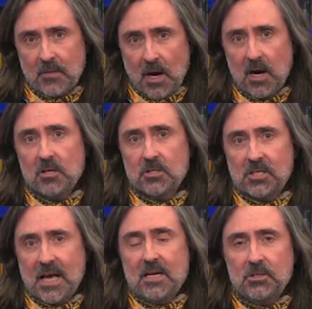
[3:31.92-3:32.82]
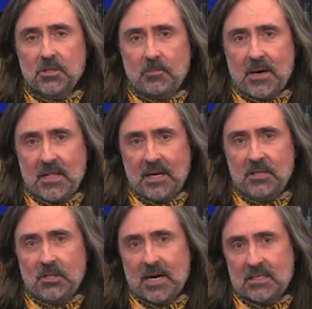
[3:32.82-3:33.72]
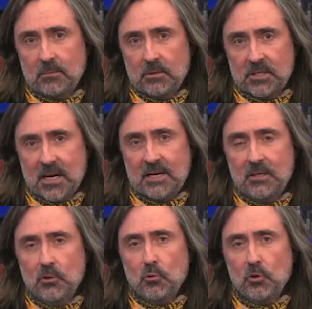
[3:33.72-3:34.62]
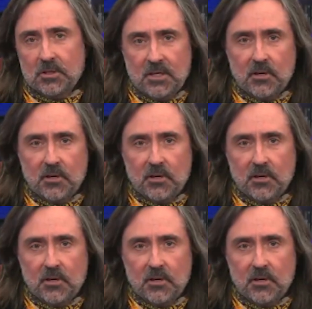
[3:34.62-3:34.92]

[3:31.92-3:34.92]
Others injured by the injectables are ignored,